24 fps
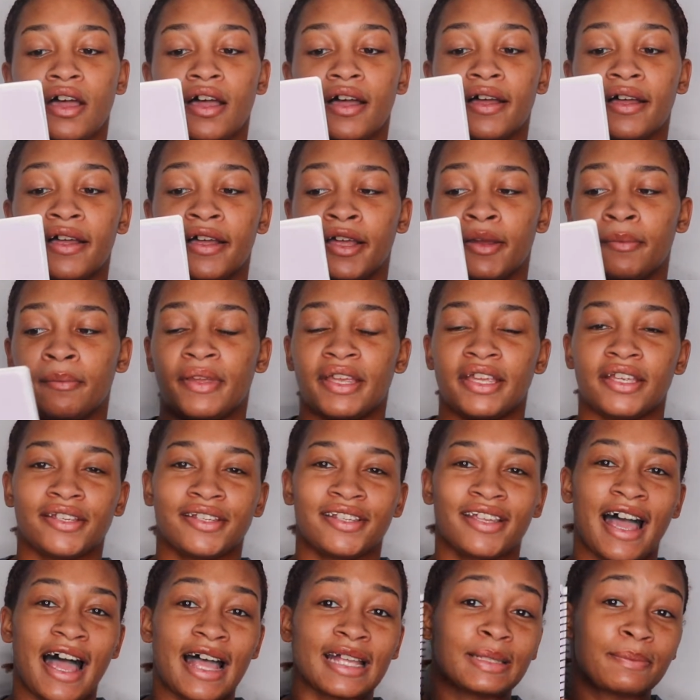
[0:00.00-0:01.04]
Um, it
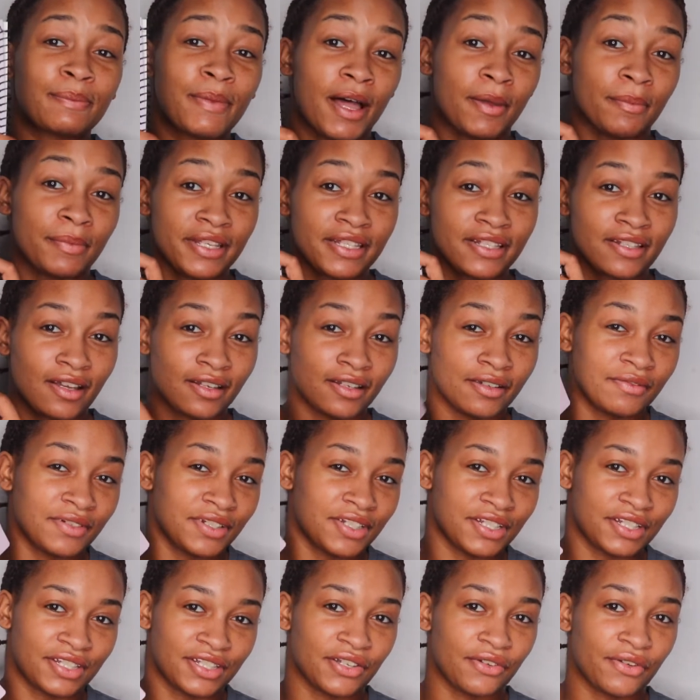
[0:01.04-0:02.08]
has puppies on it,
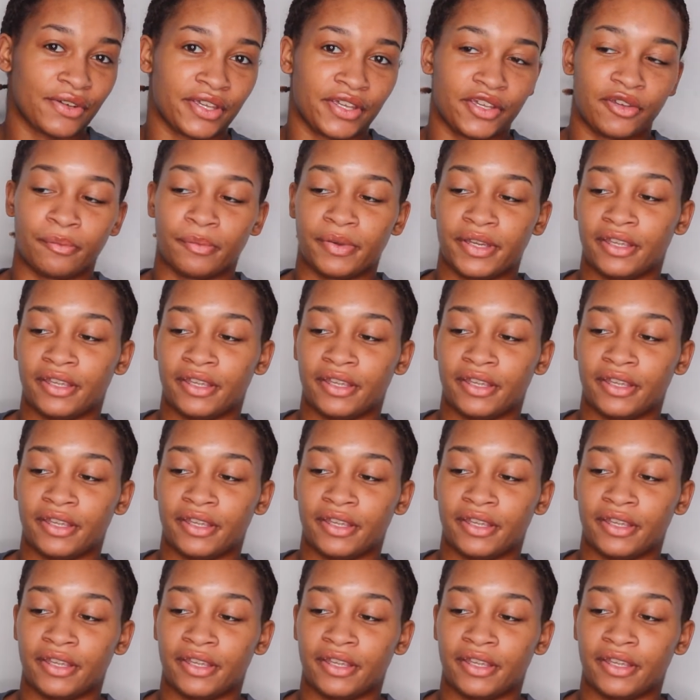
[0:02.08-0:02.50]
which is so cute,